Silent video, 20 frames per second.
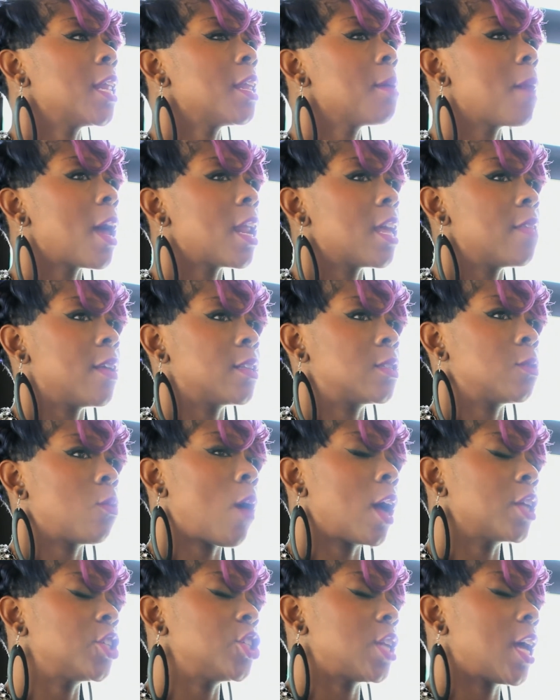anybody that's
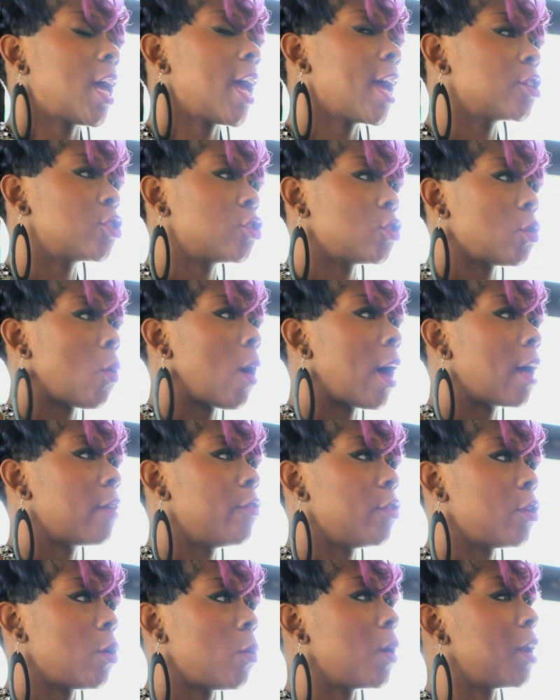watching, I asked your
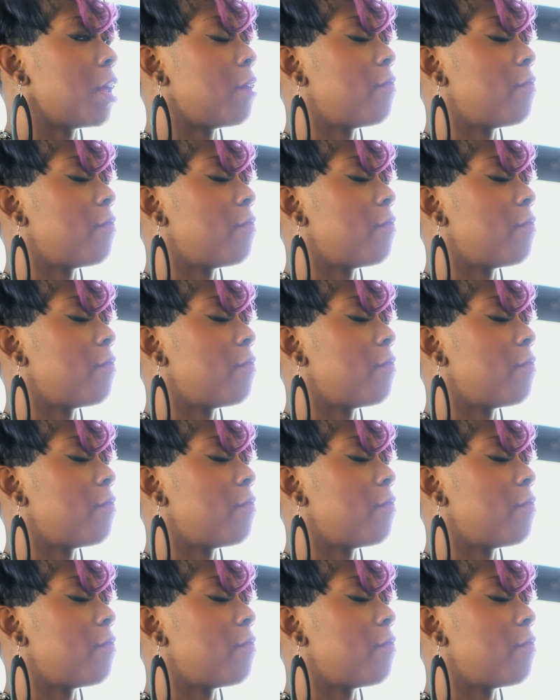wife, what